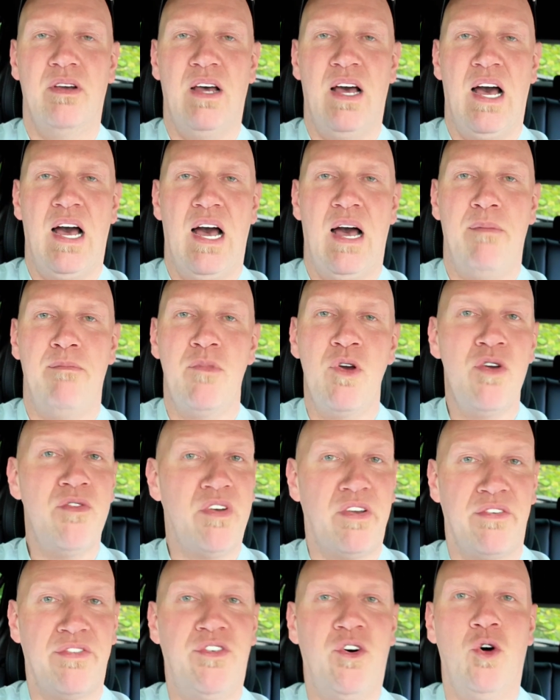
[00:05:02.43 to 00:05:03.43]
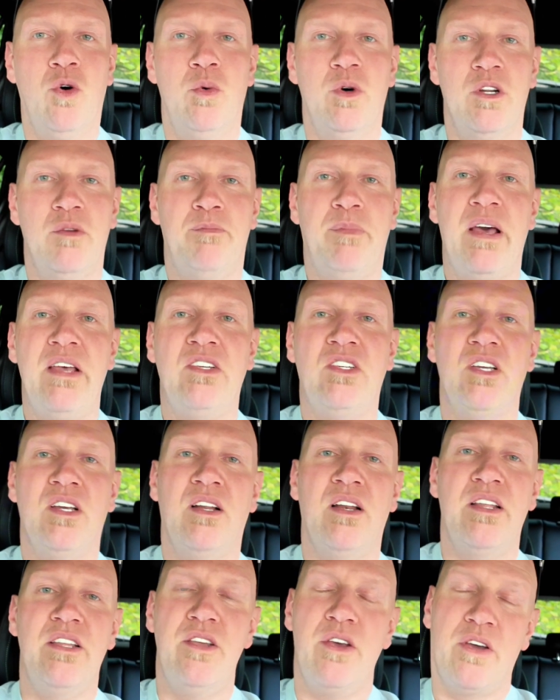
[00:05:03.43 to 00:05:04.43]
moving forward.
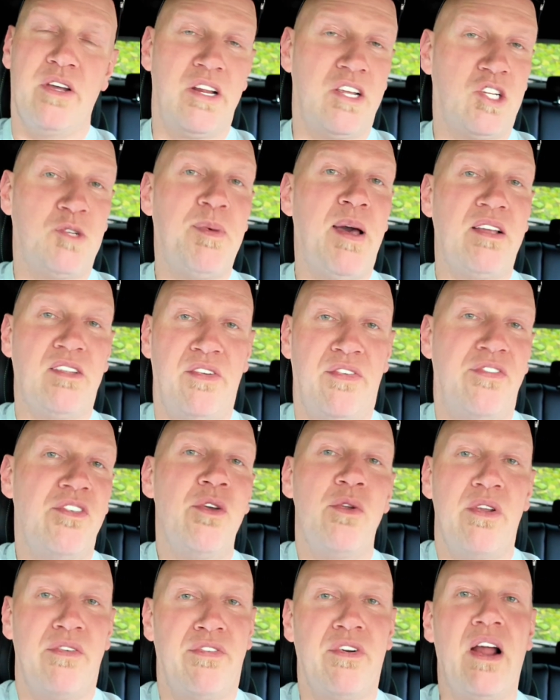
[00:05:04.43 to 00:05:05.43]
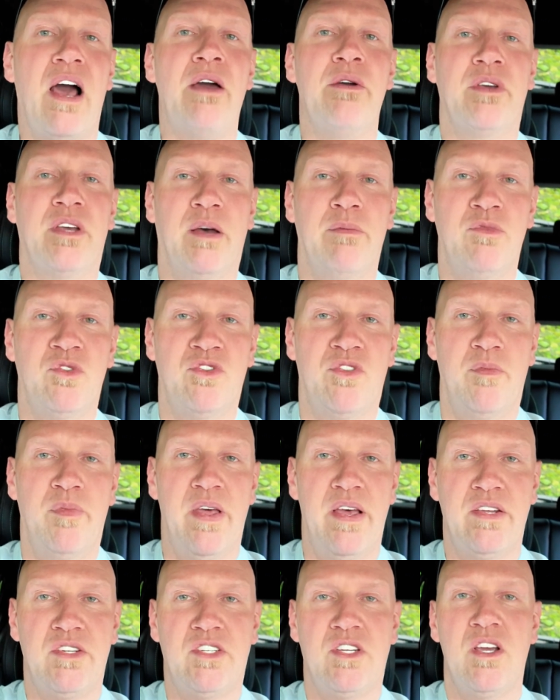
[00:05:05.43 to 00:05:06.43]
Basically, you can expect a few different outcomes from
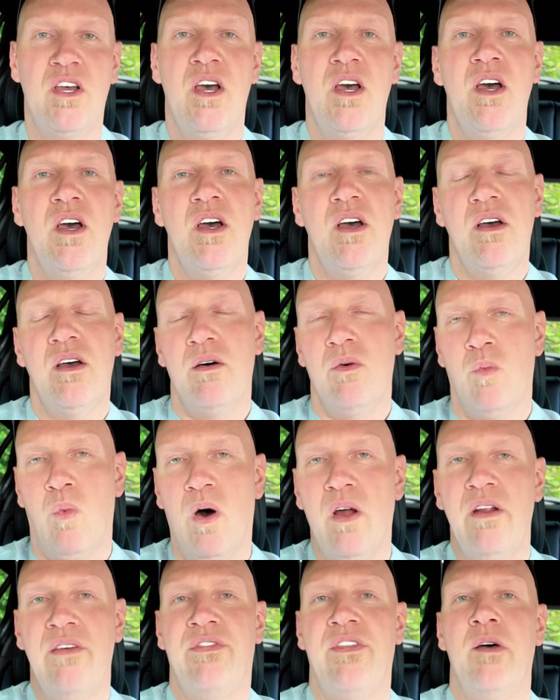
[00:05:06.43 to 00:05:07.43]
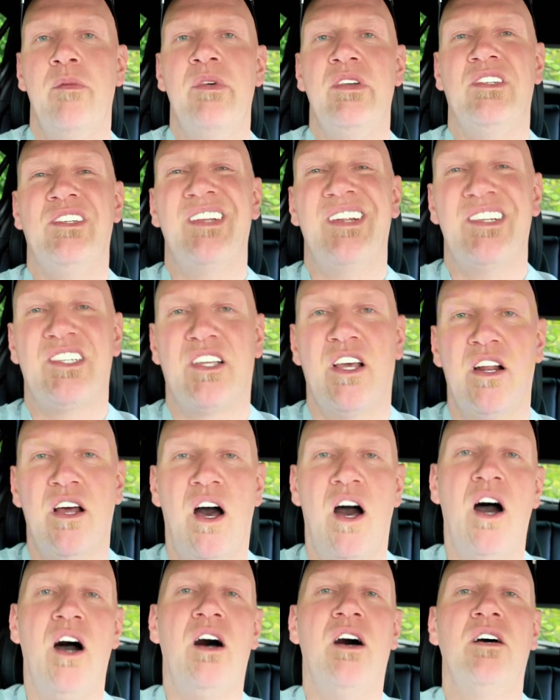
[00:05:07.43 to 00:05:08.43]
this. One of them is that it's going
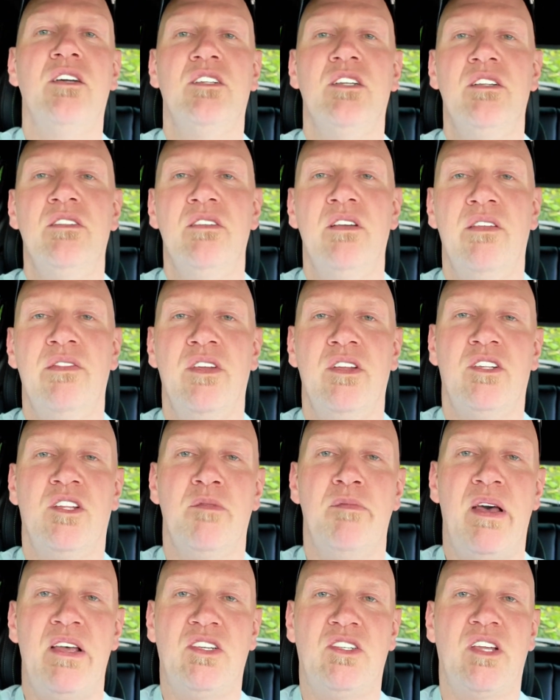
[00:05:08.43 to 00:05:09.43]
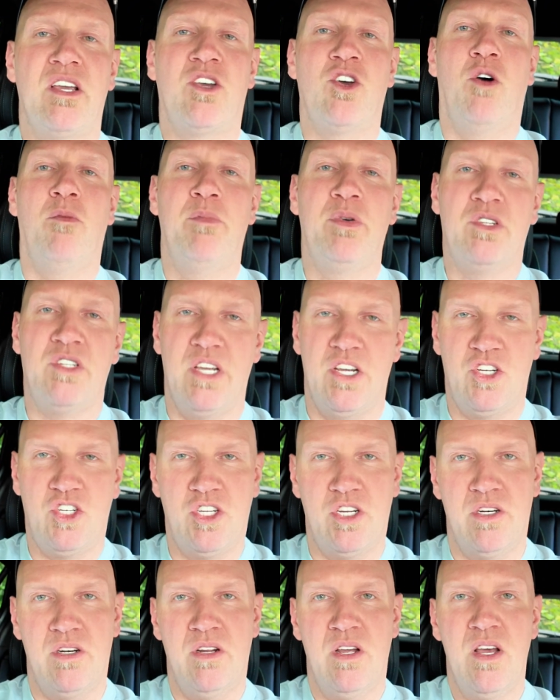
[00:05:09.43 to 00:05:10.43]
to harden the domestic
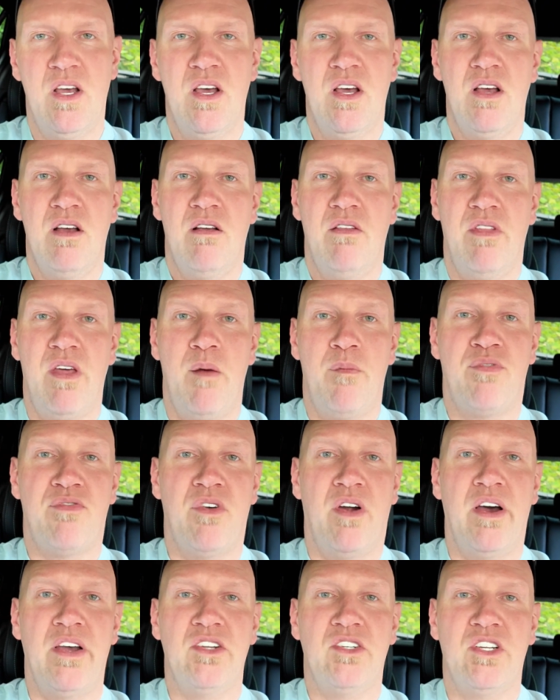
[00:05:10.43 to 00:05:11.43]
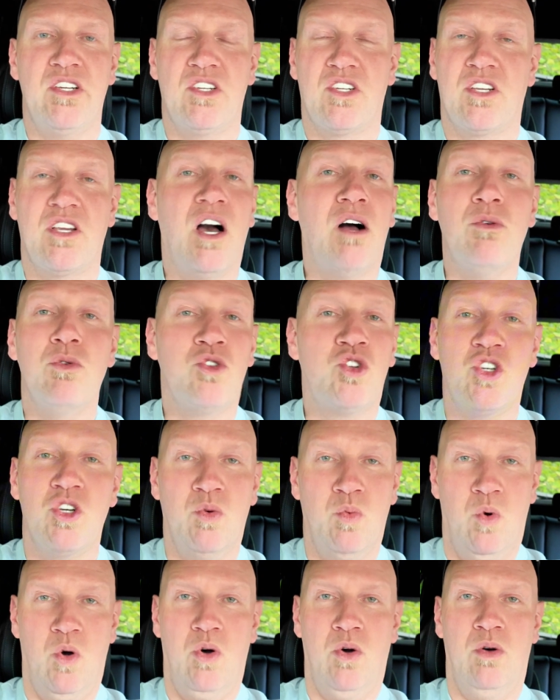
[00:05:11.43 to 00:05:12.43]
competition that prizes
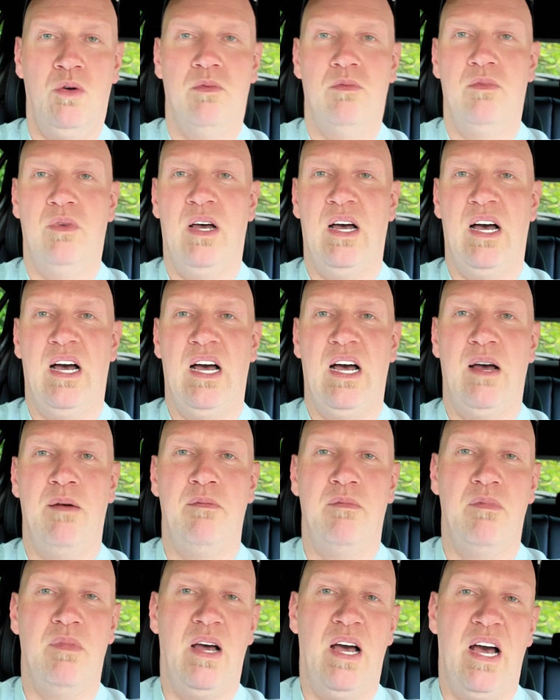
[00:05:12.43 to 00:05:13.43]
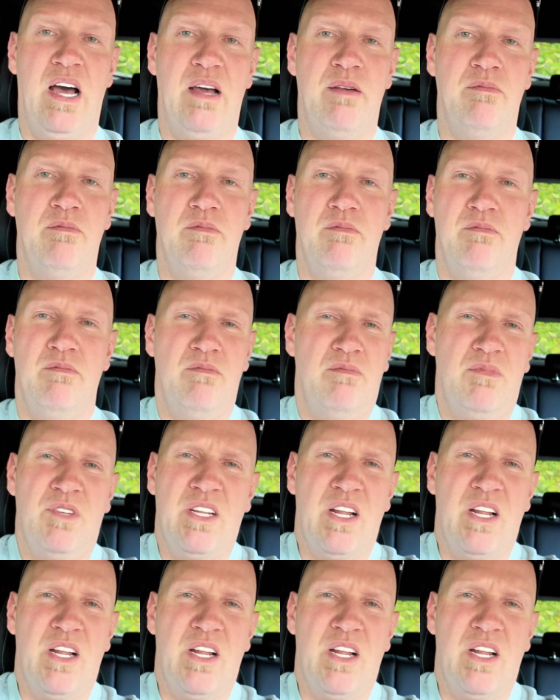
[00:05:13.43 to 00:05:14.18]
culture war, that